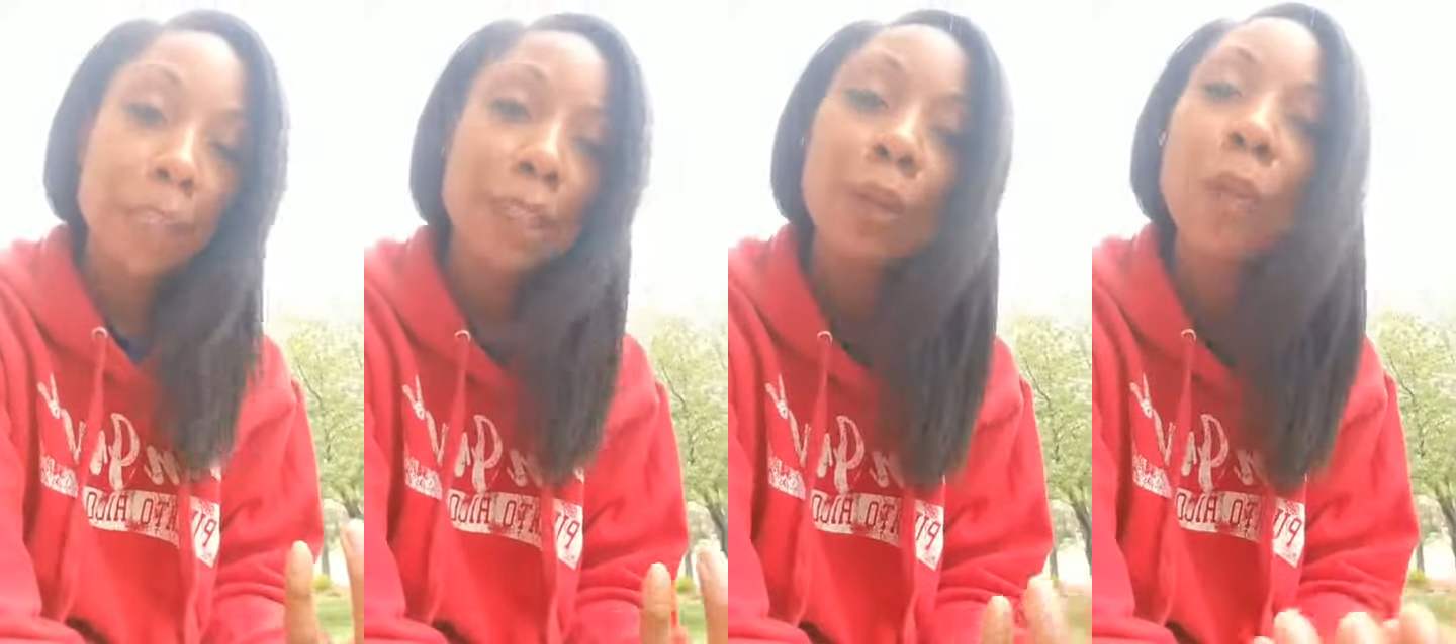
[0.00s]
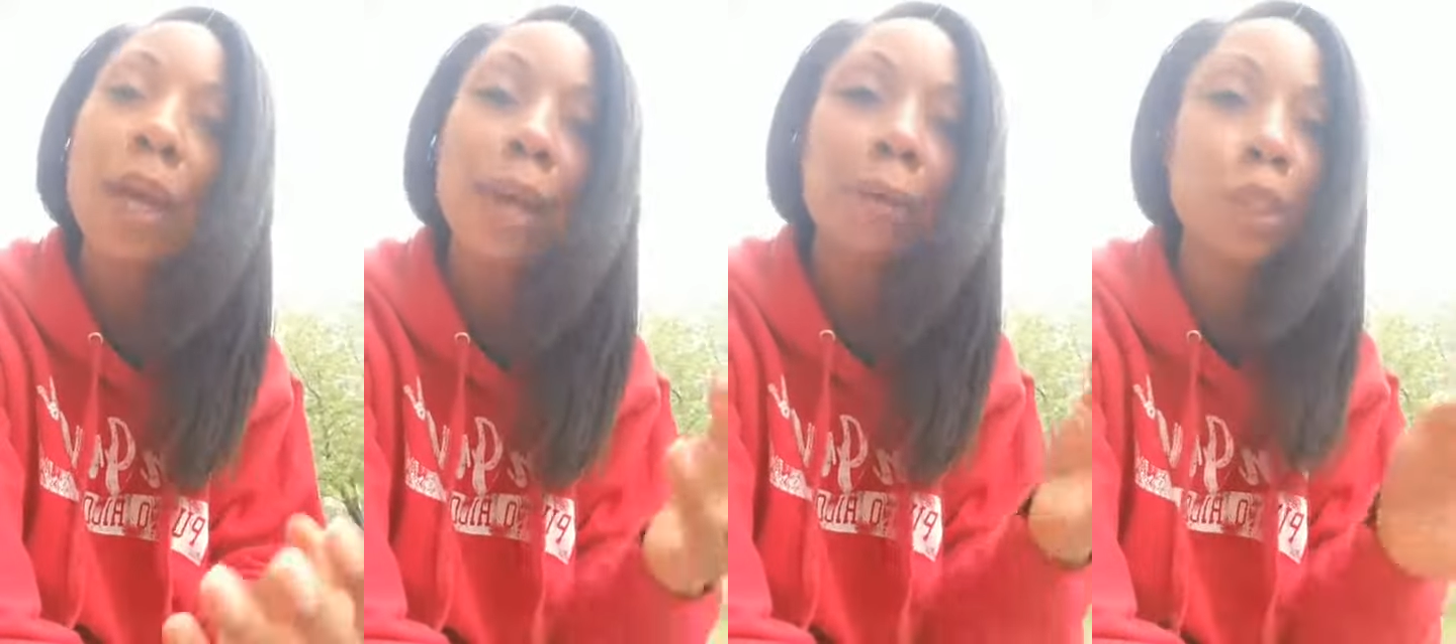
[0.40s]
So
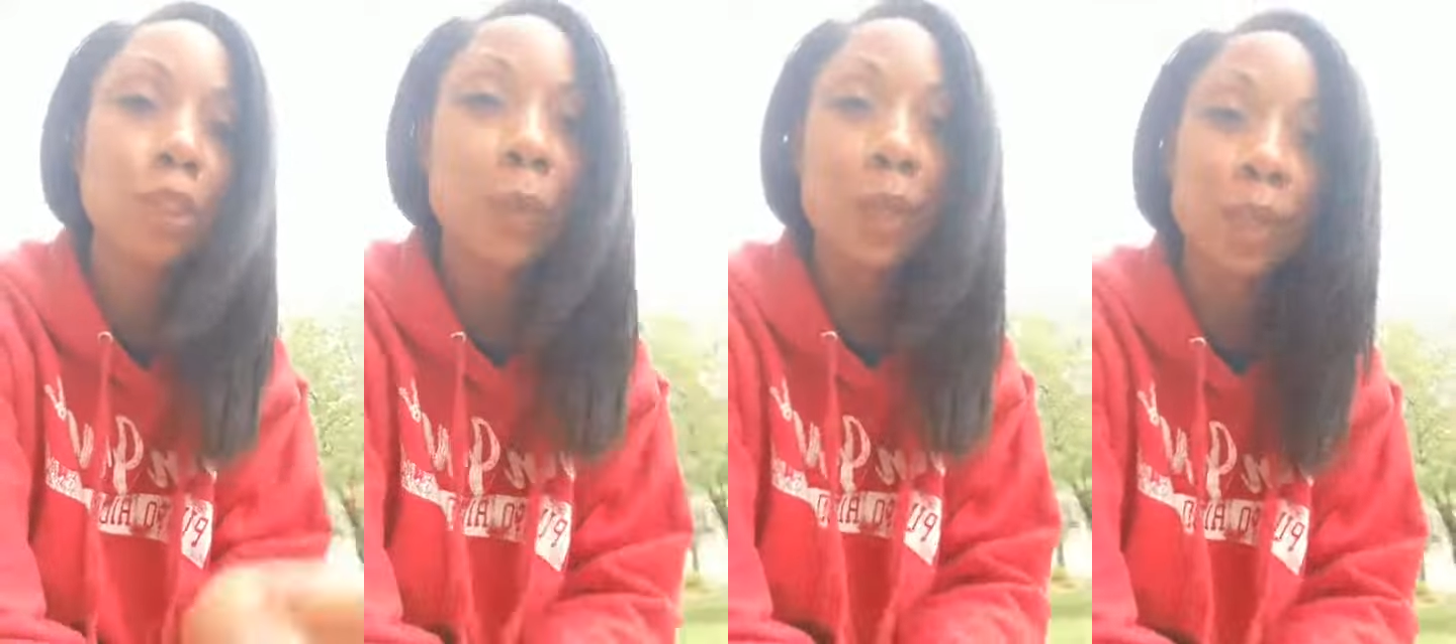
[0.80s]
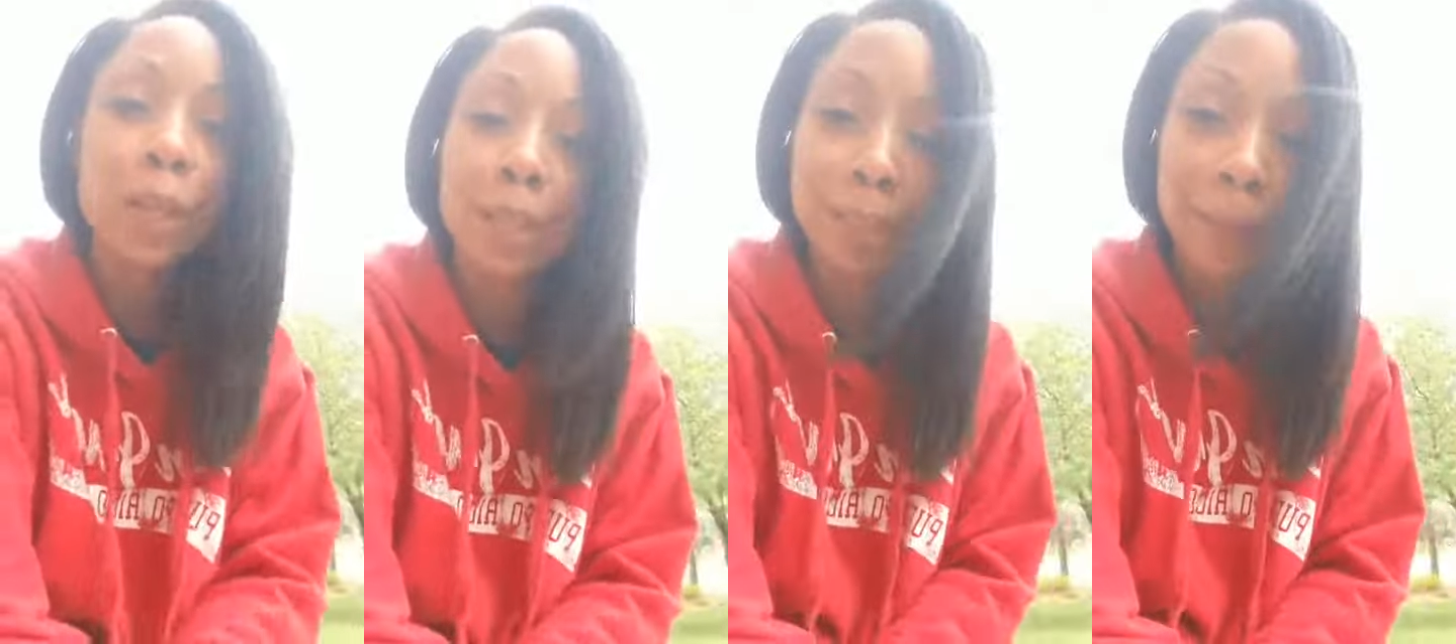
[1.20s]
anyway, that was just one of the
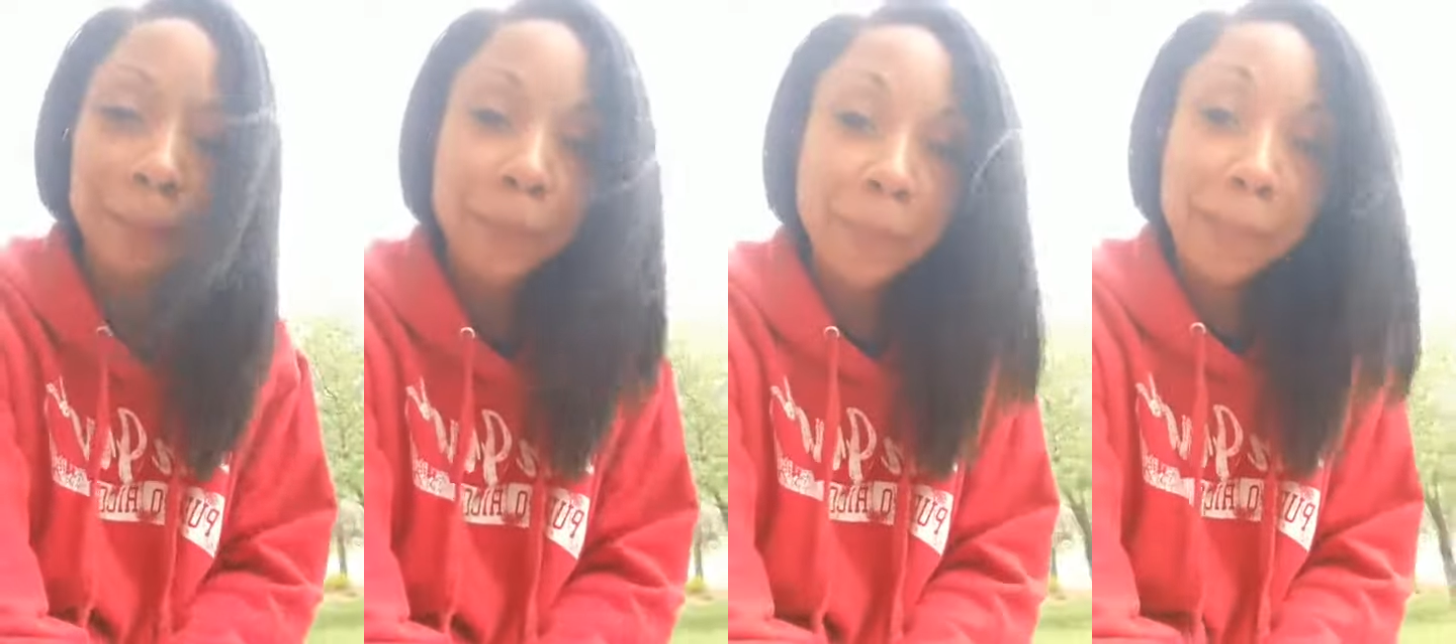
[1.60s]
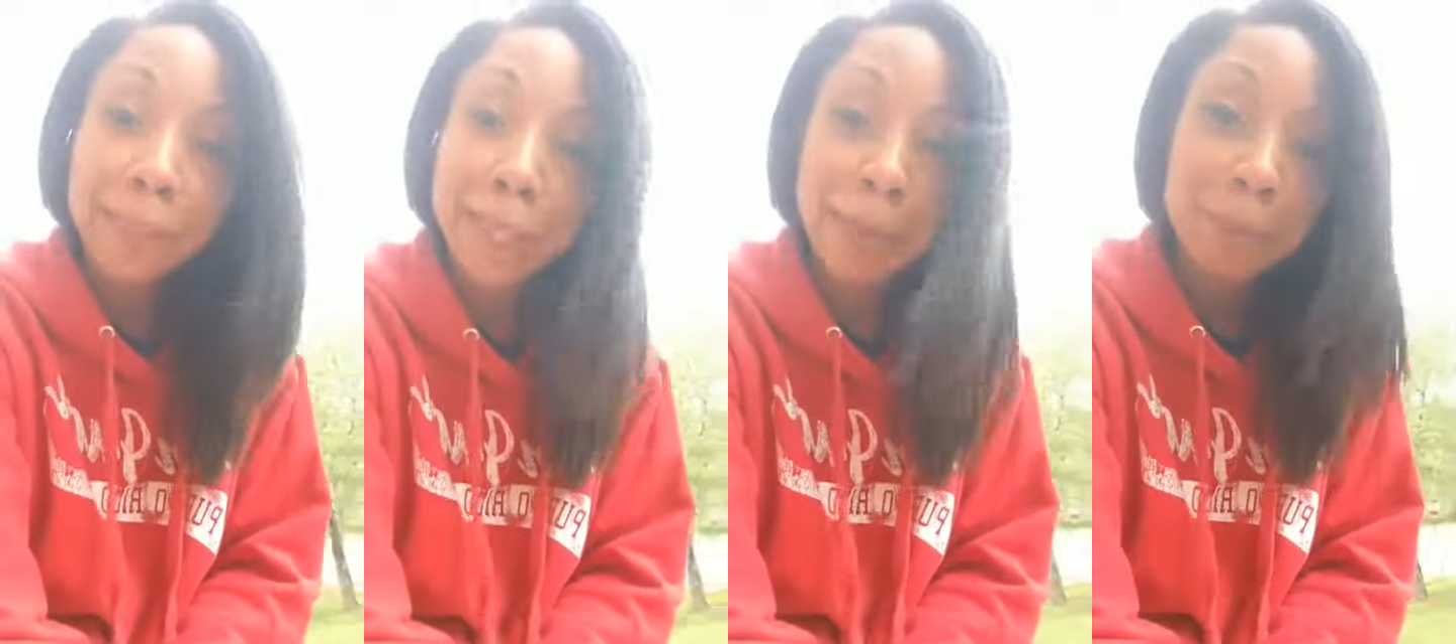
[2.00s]
thoughts
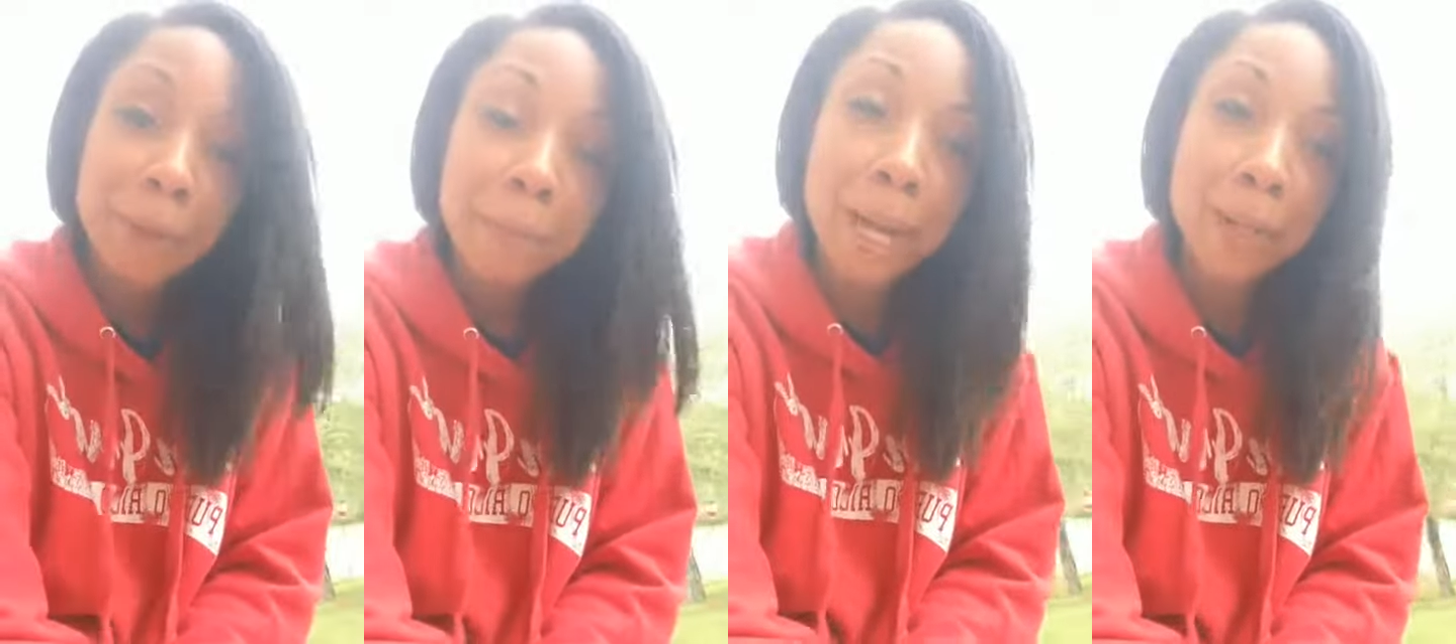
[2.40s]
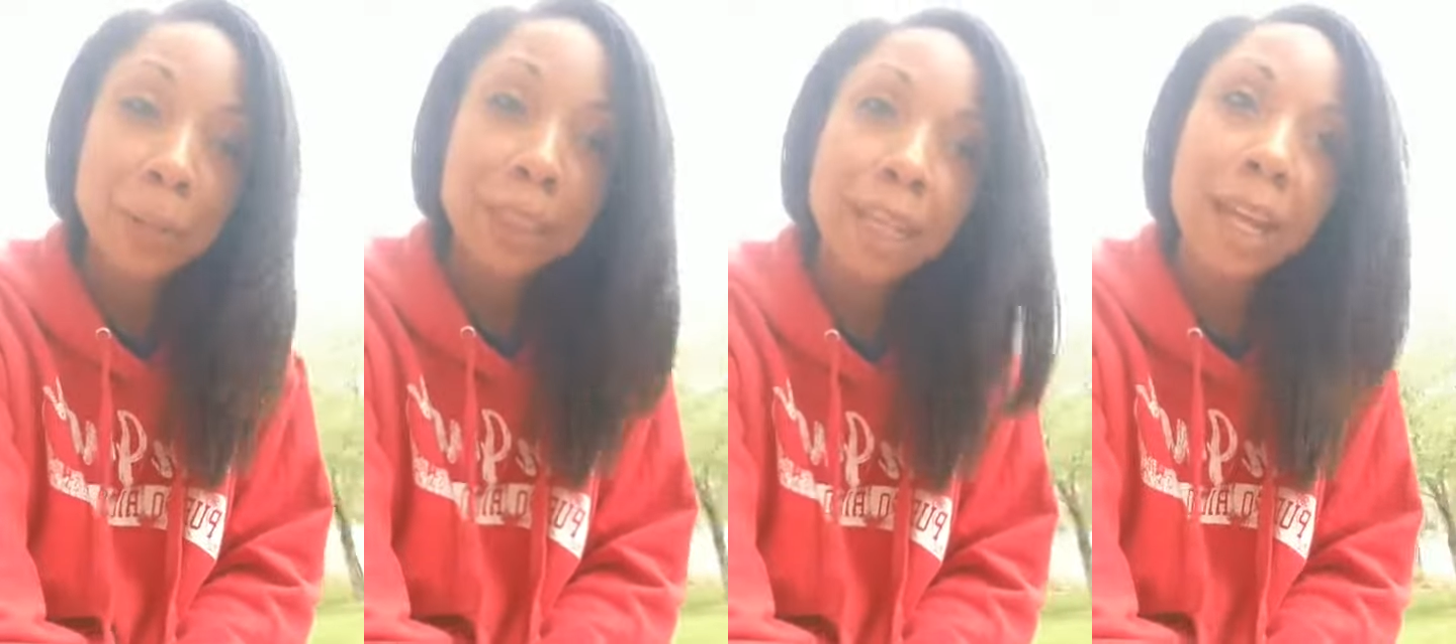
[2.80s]
that came to my mind
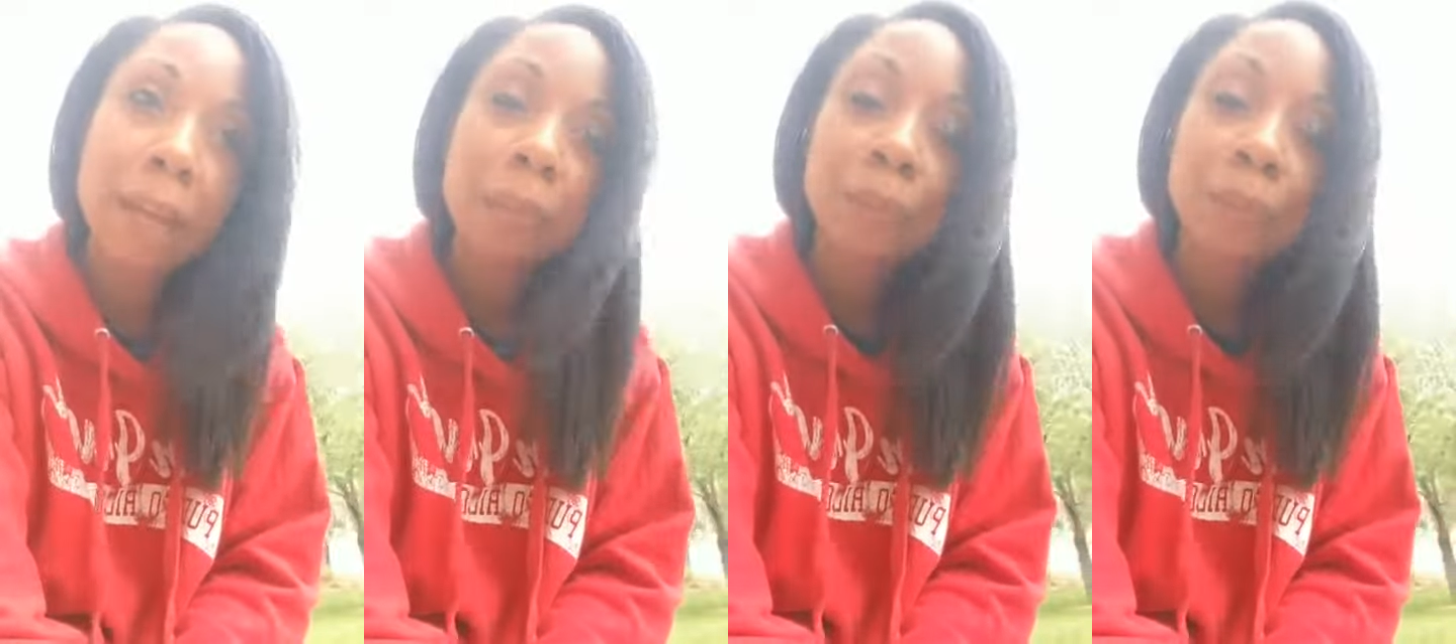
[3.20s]
on today